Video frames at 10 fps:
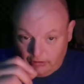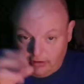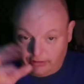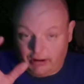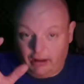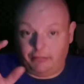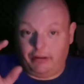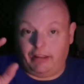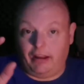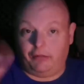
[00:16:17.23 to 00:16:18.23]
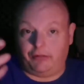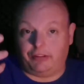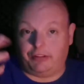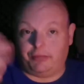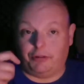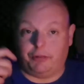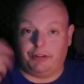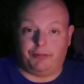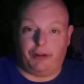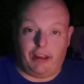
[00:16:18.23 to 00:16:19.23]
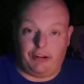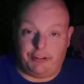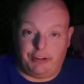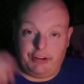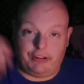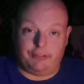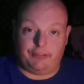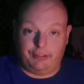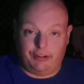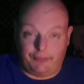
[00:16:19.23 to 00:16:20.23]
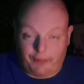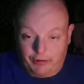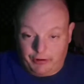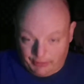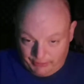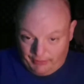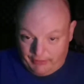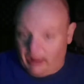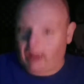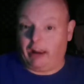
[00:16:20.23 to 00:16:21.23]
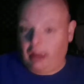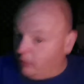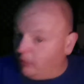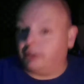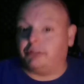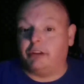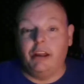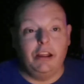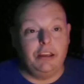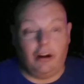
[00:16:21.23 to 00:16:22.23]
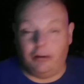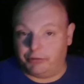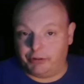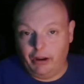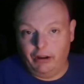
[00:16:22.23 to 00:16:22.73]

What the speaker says: kratom, and that is supposed to be just for energy and focus and stuff like that. And it was, it was.